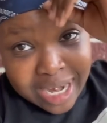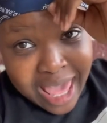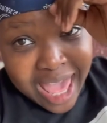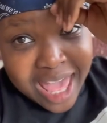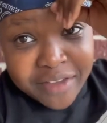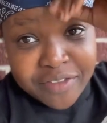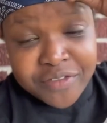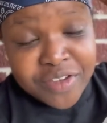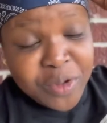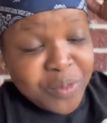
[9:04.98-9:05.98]
live, you
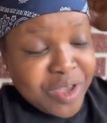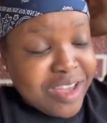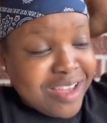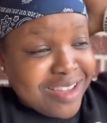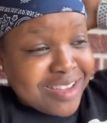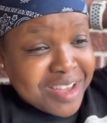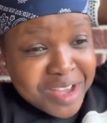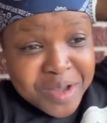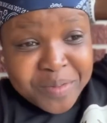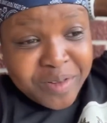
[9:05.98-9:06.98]
feel me?
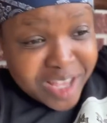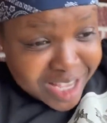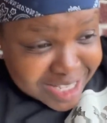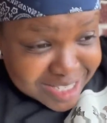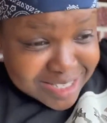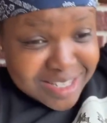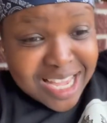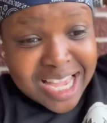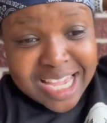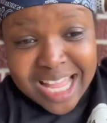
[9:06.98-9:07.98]
Plus,
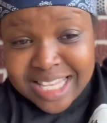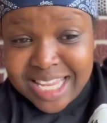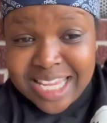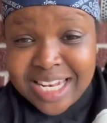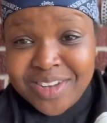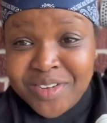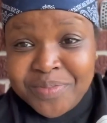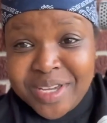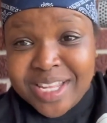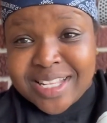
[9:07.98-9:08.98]
I got to hit a little
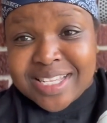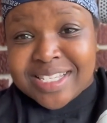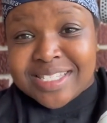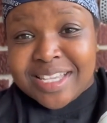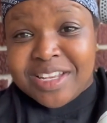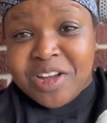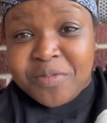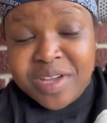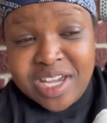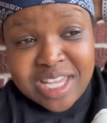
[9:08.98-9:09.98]
bit at the casino,
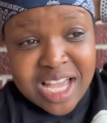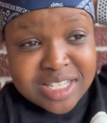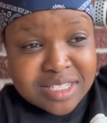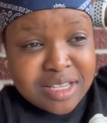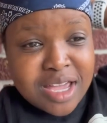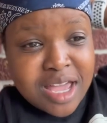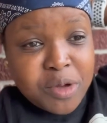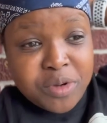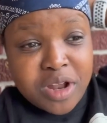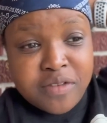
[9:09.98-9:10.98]
man. Y'all seen how it
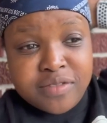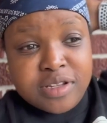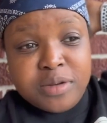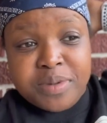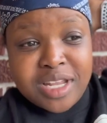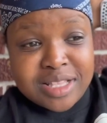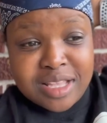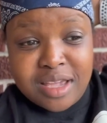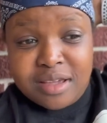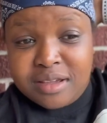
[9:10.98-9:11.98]
went off a little bit, I
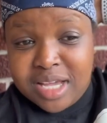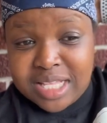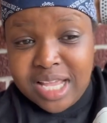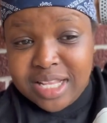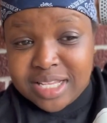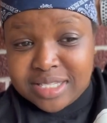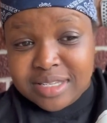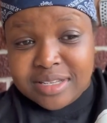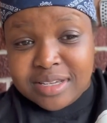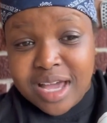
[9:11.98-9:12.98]
think. I think that's
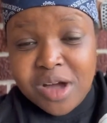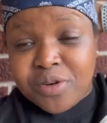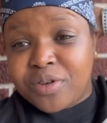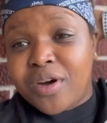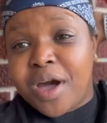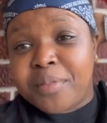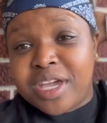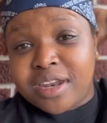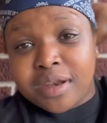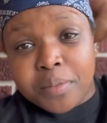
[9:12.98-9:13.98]
in there. I don't know how I'm going
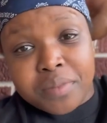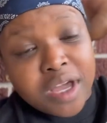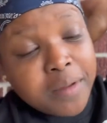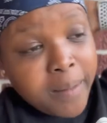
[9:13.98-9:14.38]
to edit it, but,